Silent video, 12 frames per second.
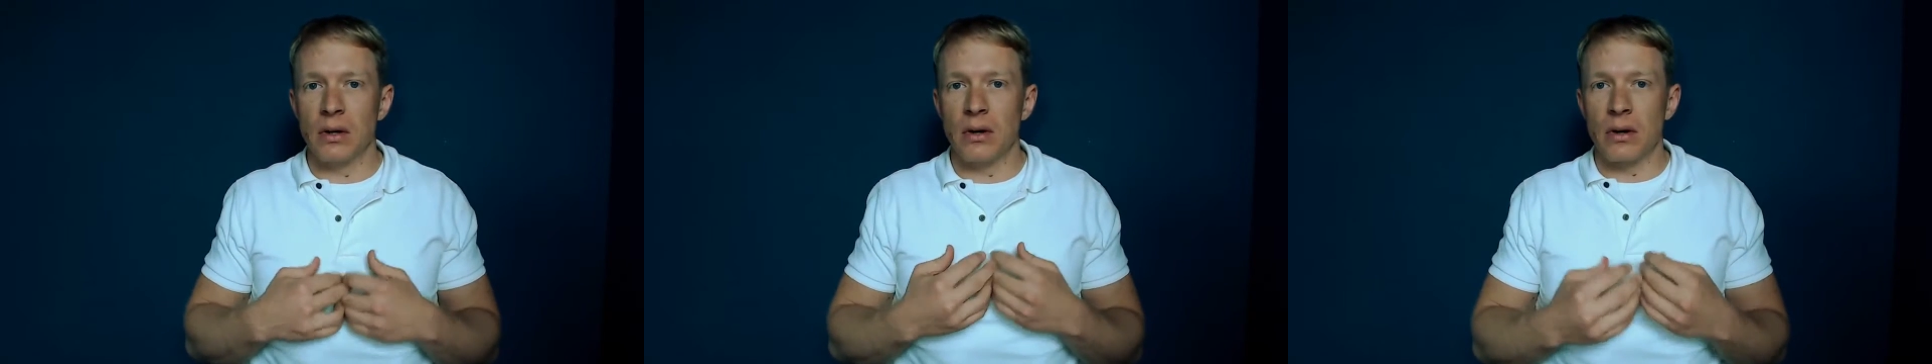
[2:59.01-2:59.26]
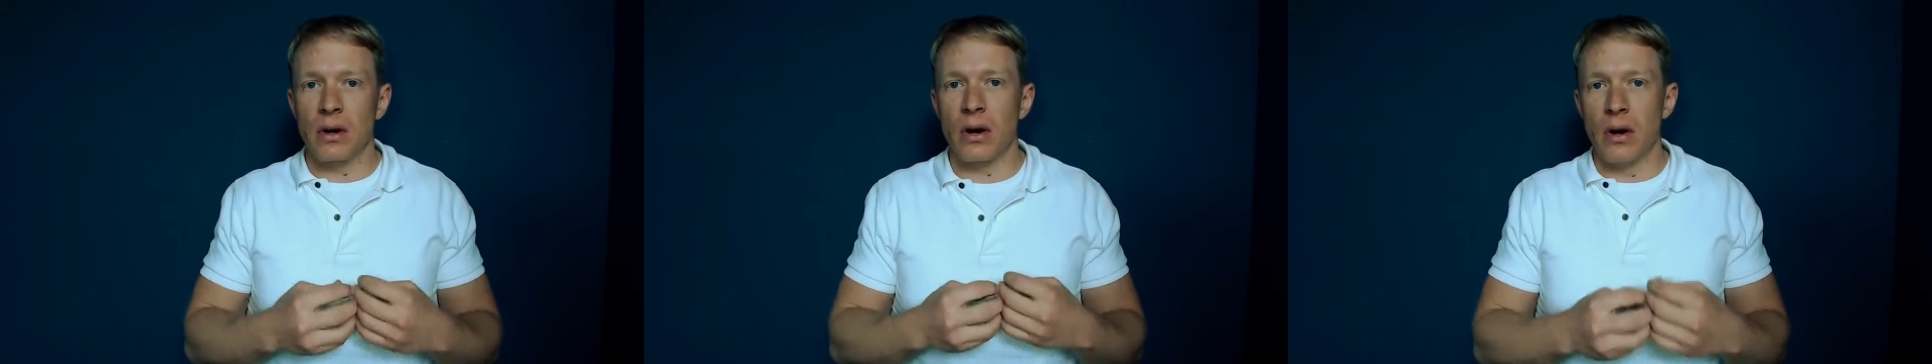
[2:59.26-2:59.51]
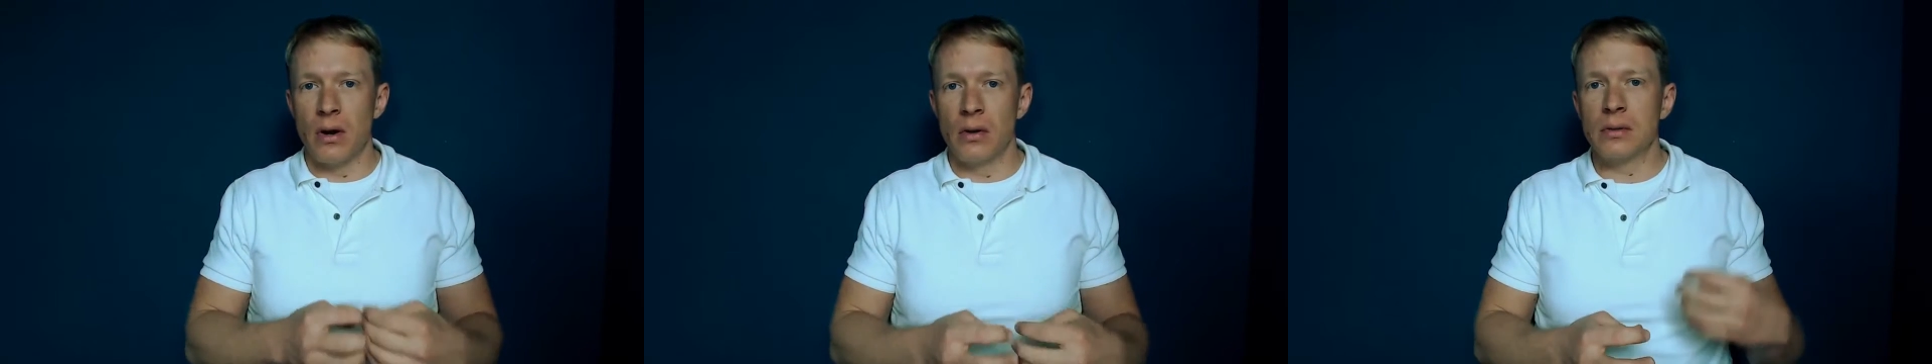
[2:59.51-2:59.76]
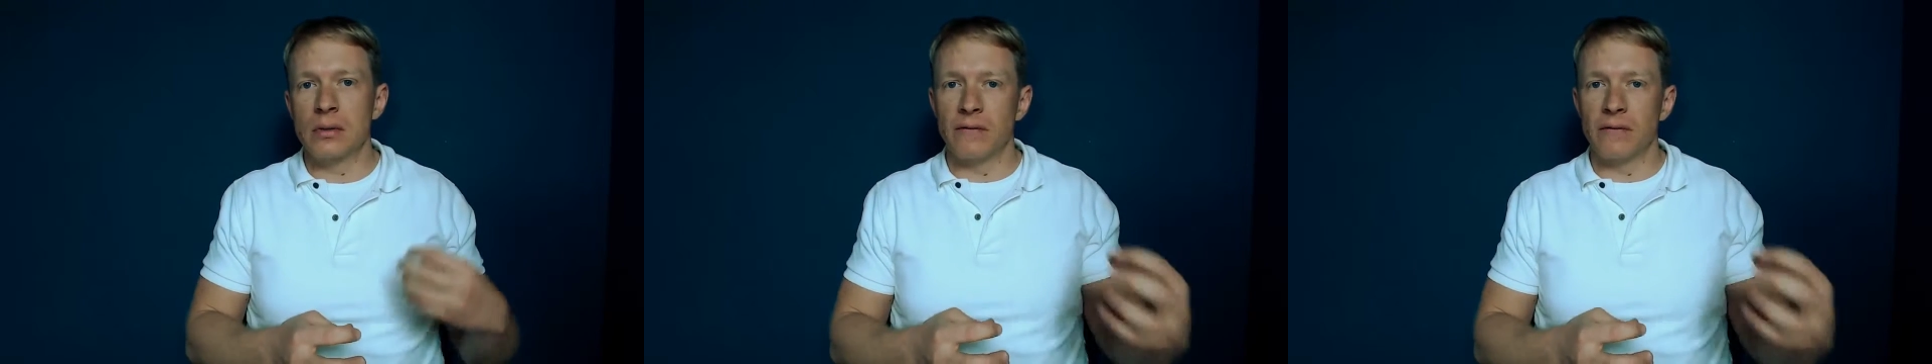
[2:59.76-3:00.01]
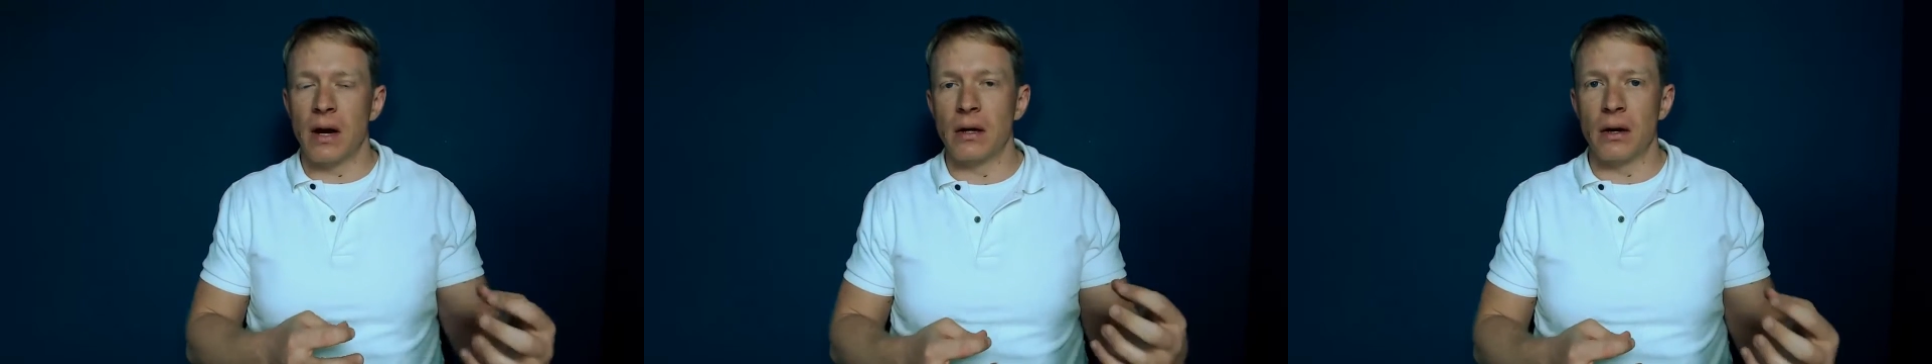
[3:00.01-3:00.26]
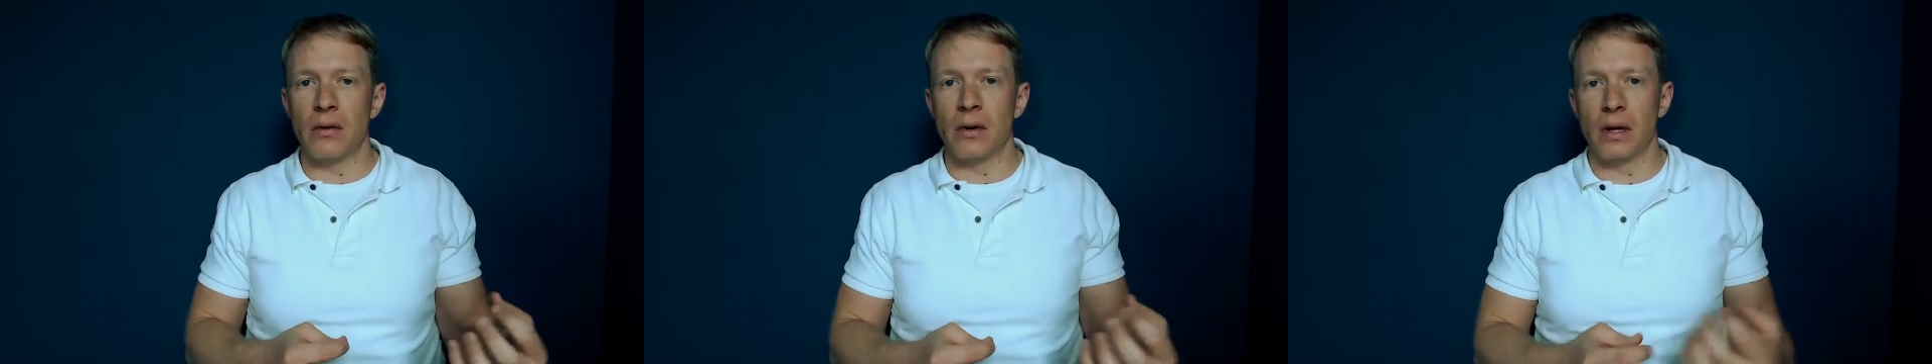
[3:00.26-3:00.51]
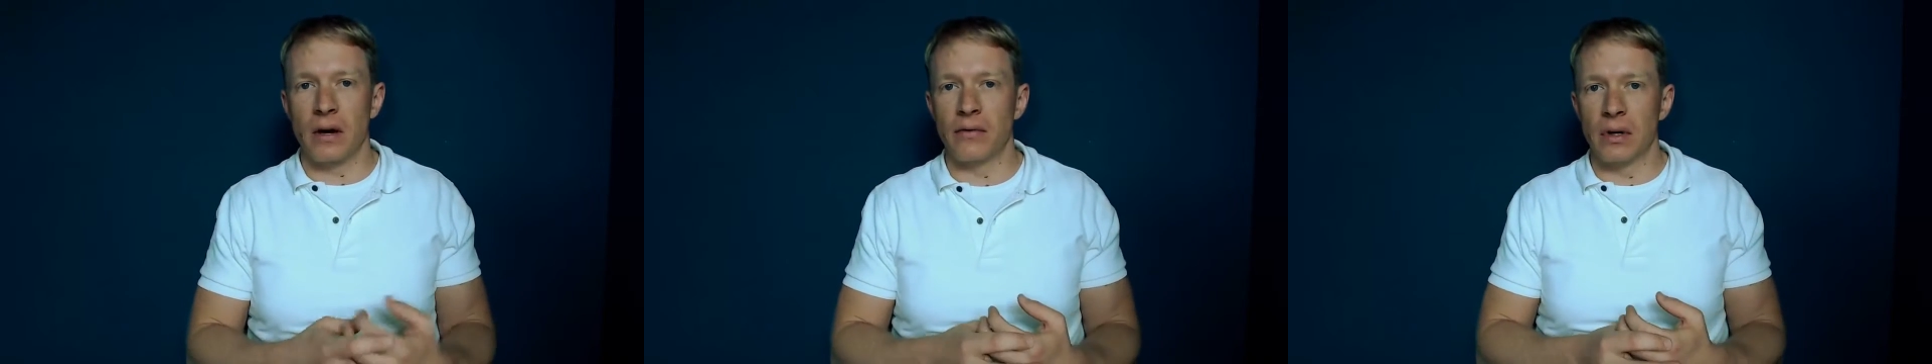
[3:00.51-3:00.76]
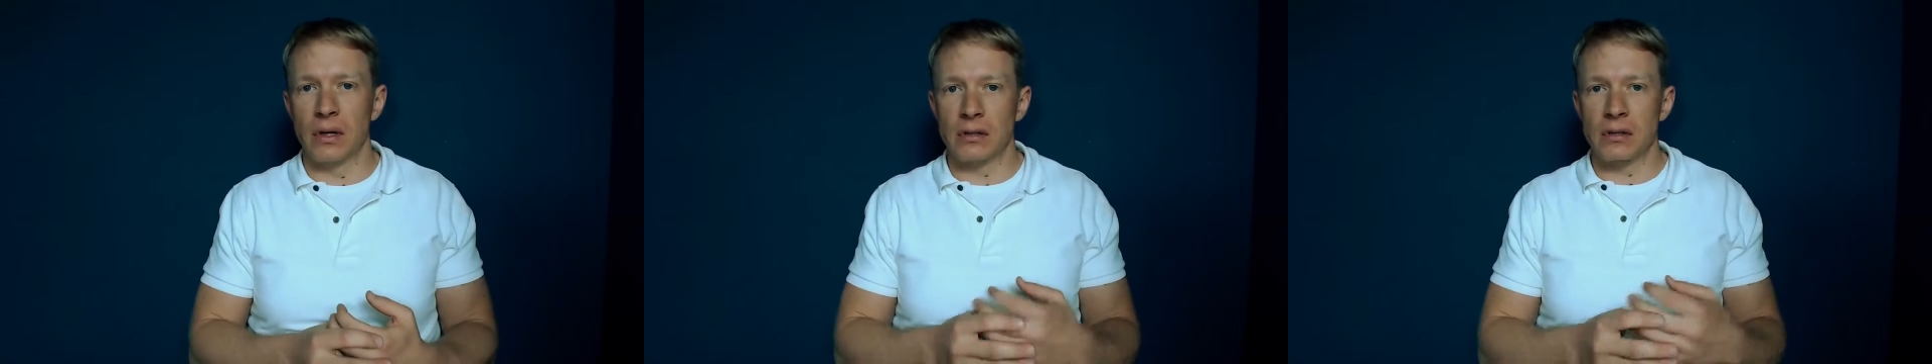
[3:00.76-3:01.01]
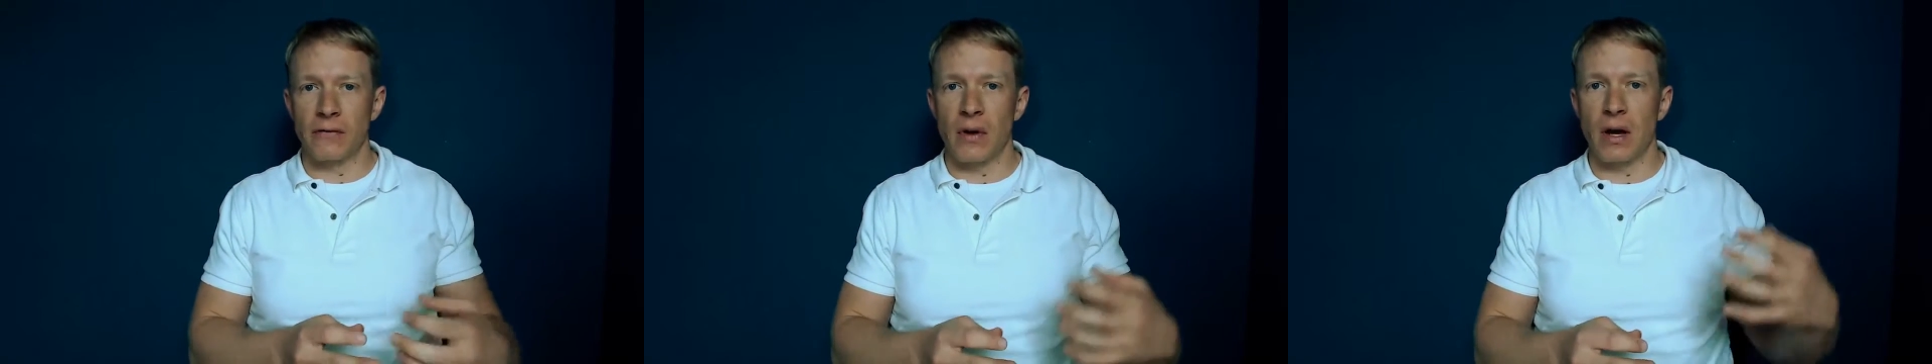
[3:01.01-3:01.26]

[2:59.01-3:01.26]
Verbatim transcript: on our own to find our recovery or to find